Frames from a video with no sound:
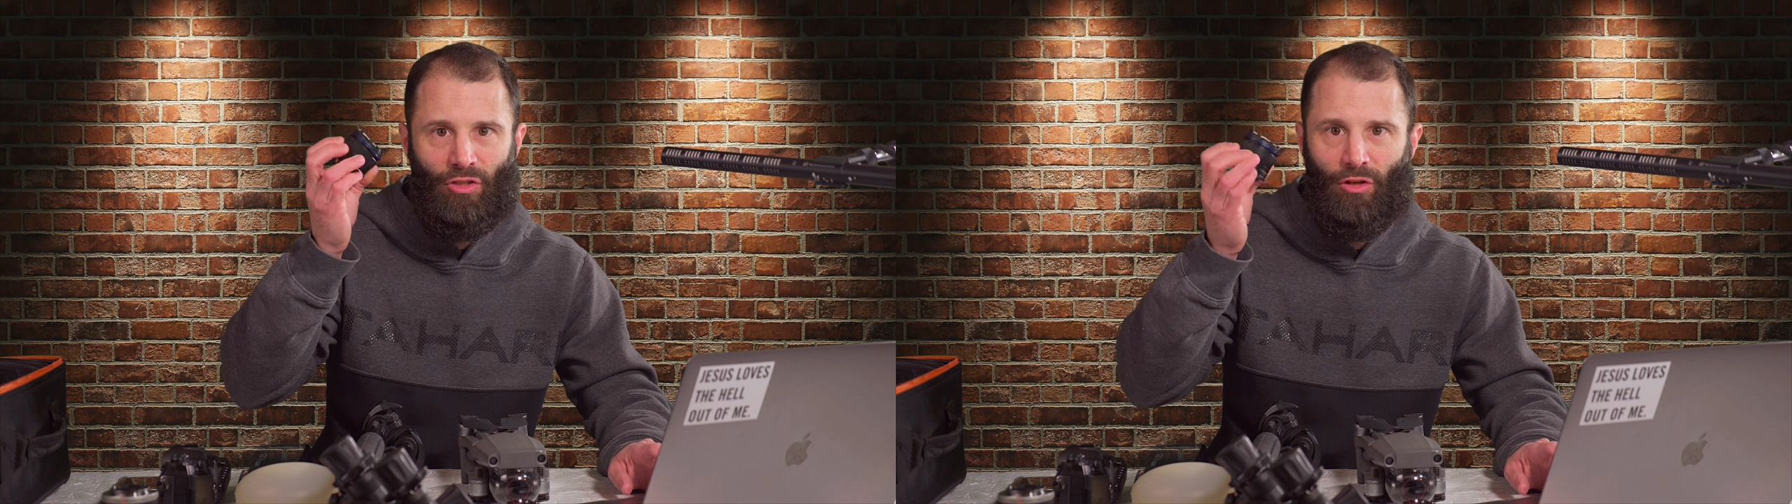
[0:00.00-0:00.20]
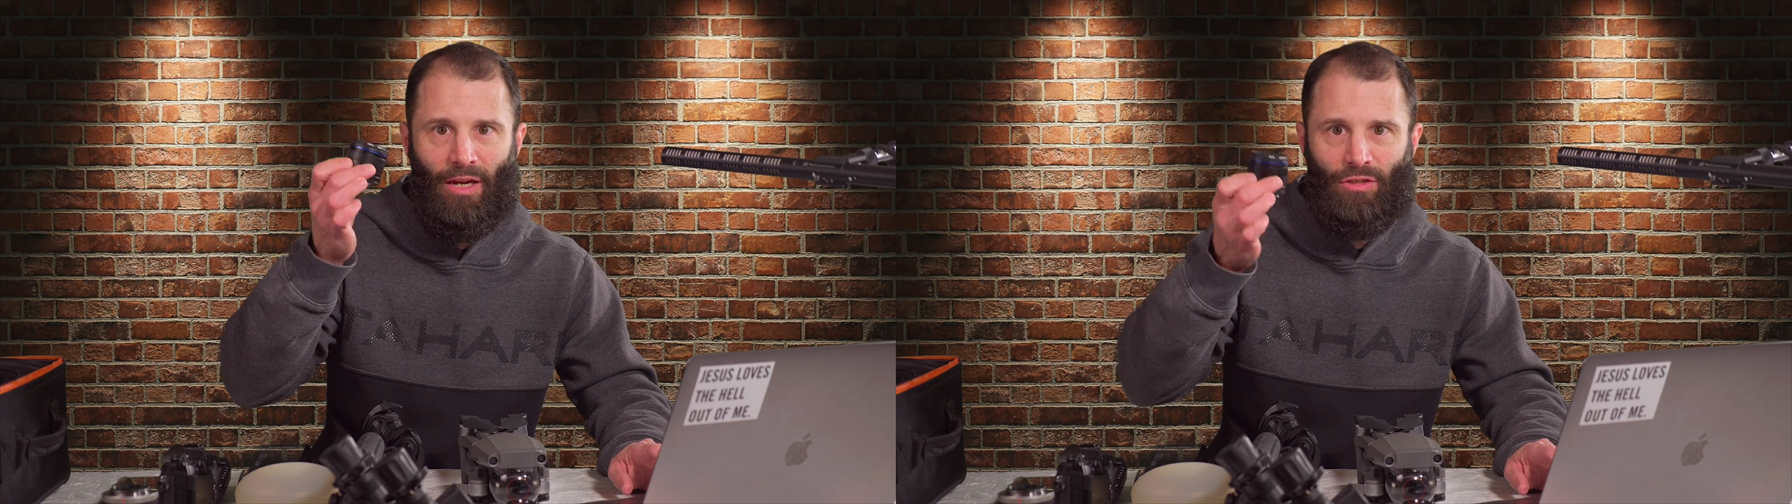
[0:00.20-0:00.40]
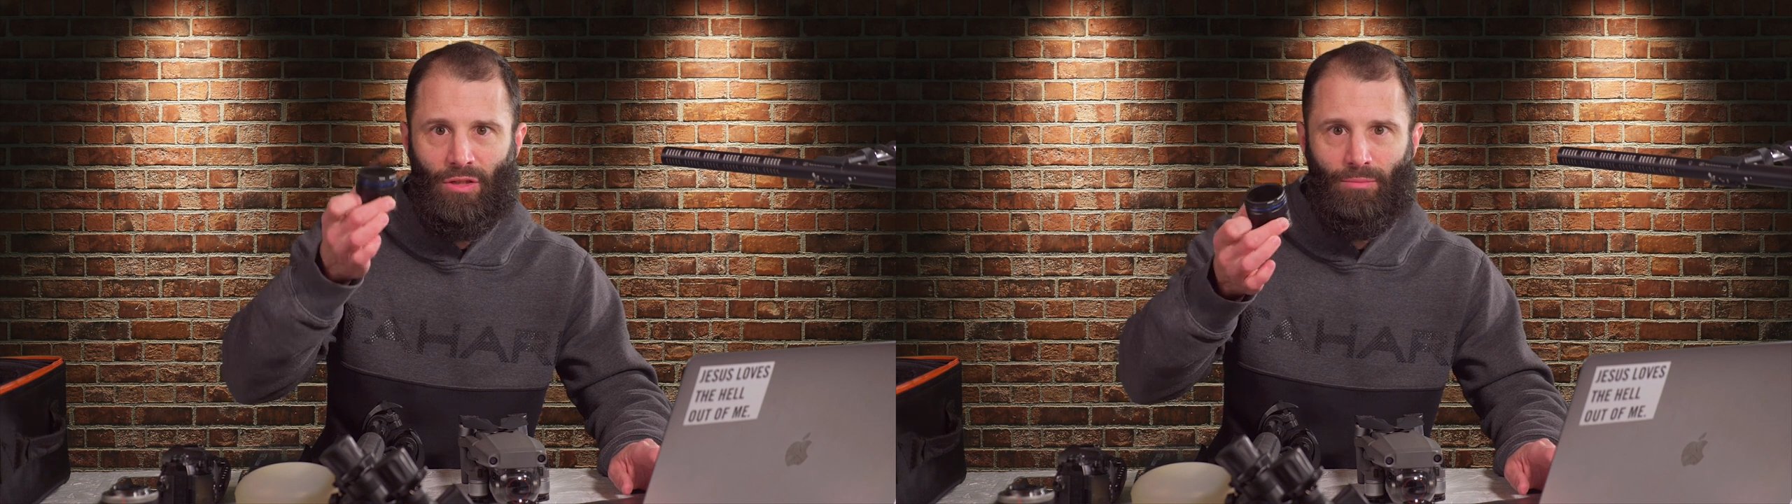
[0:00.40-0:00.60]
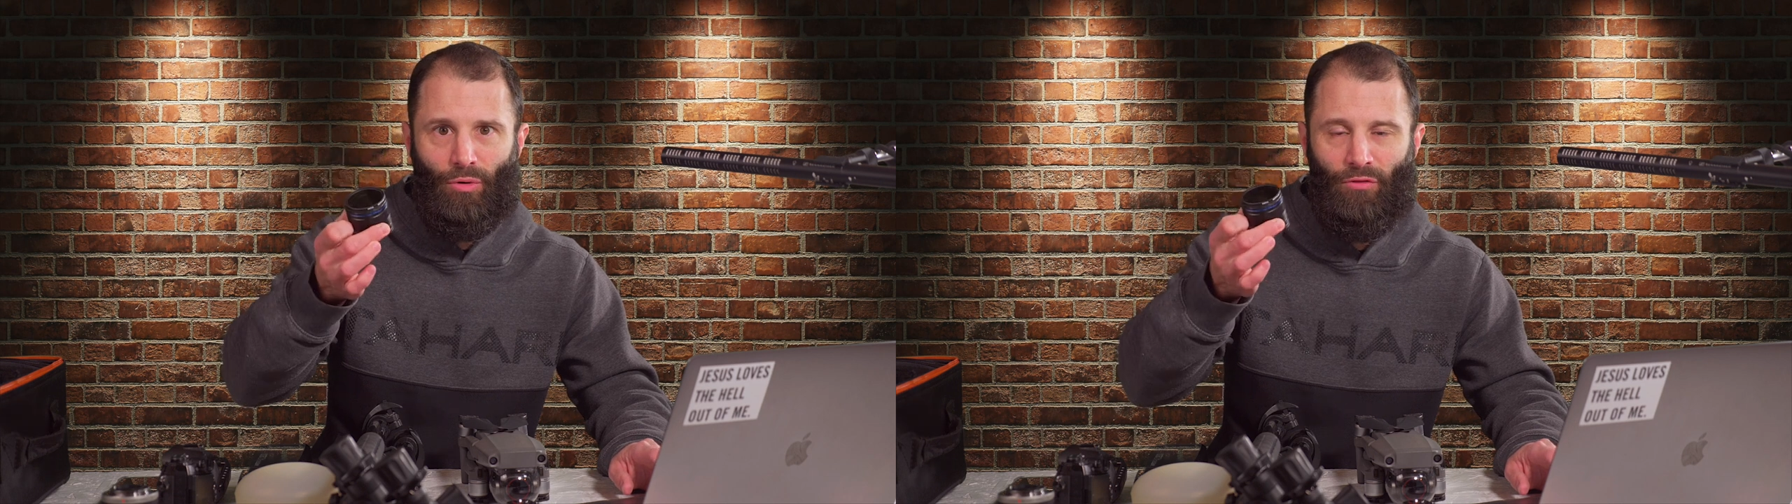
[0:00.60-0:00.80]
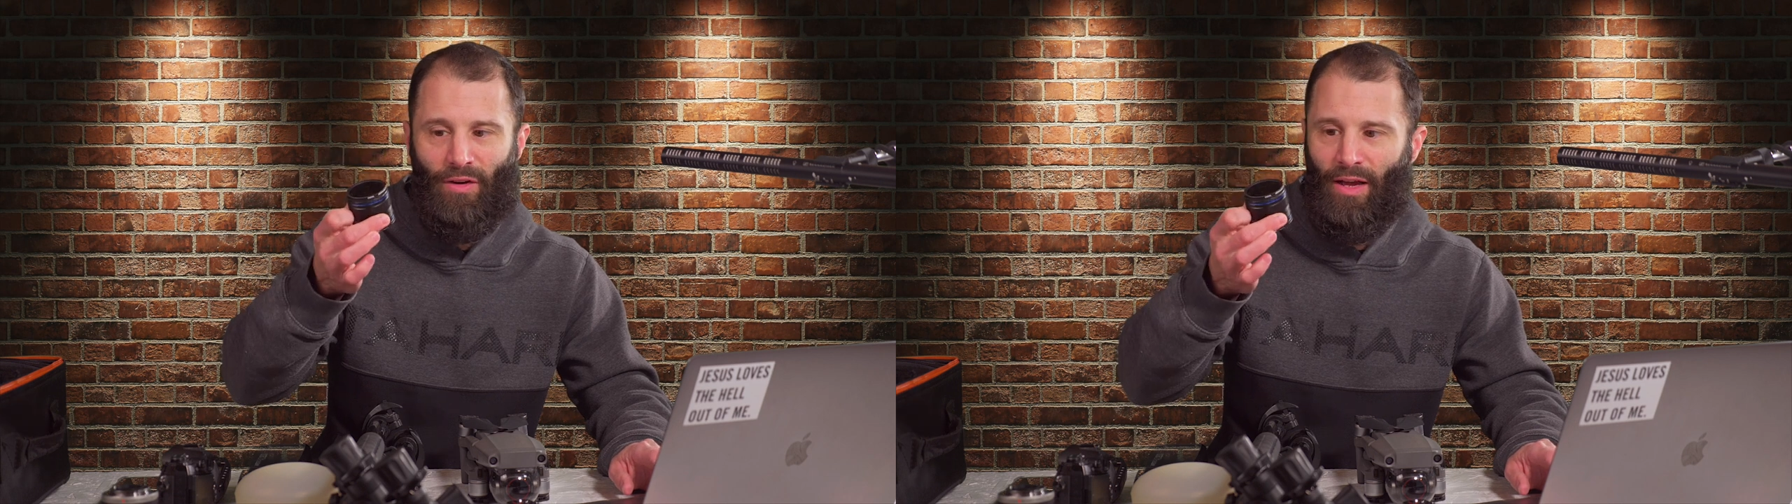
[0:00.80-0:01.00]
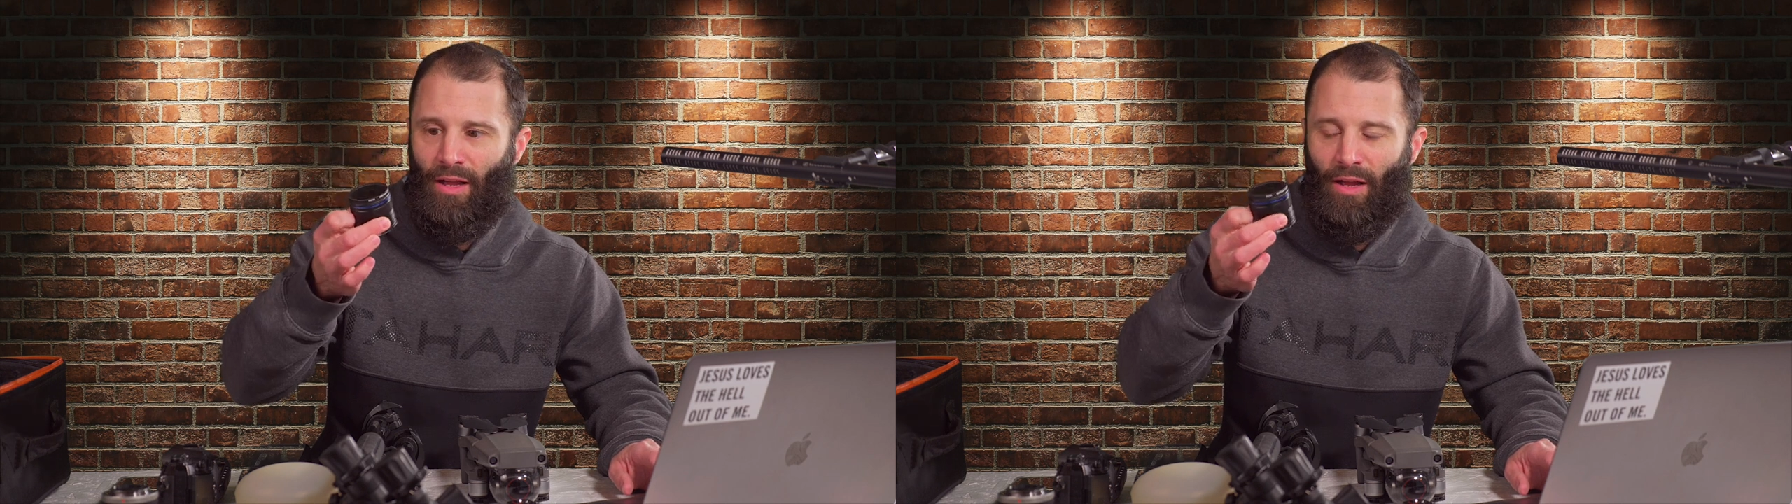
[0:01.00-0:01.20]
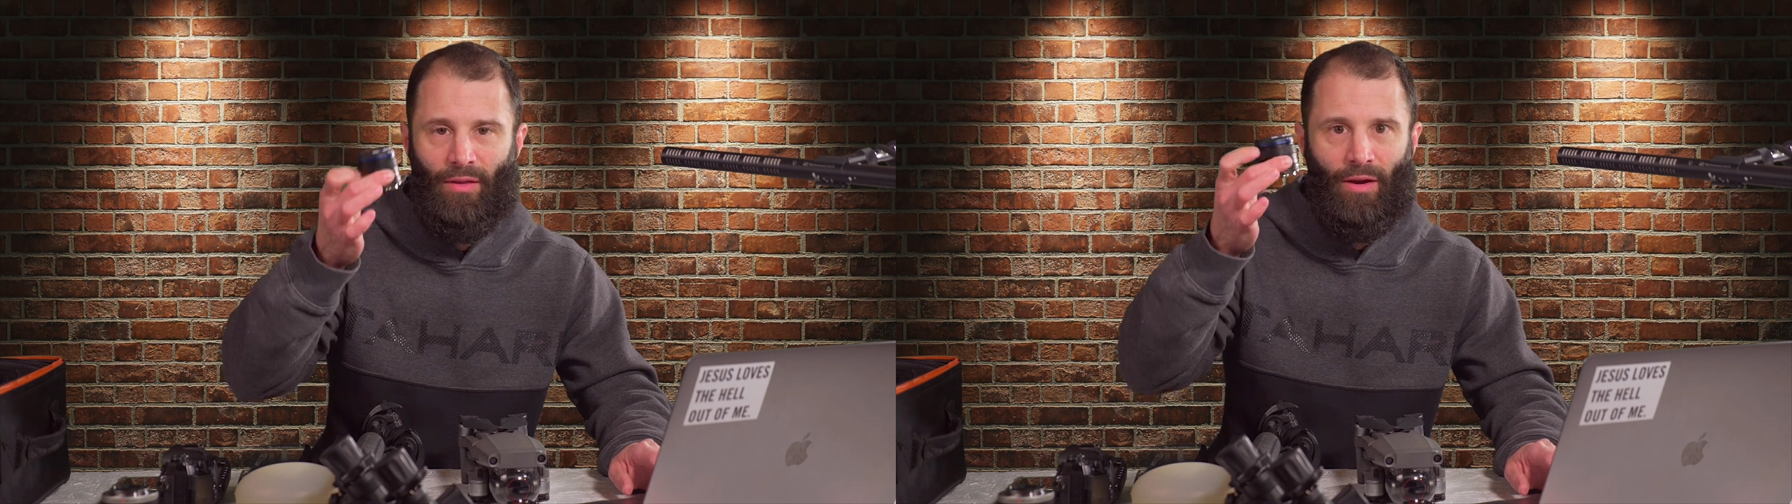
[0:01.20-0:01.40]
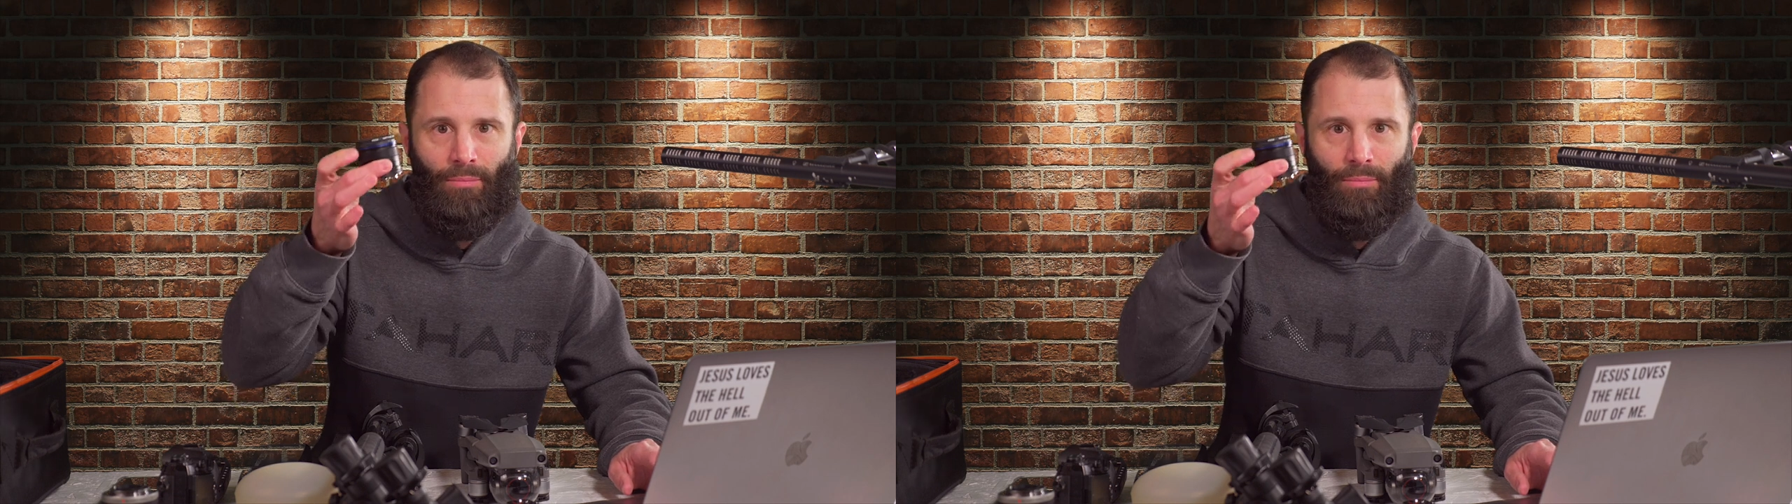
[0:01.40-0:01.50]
correction profile on there,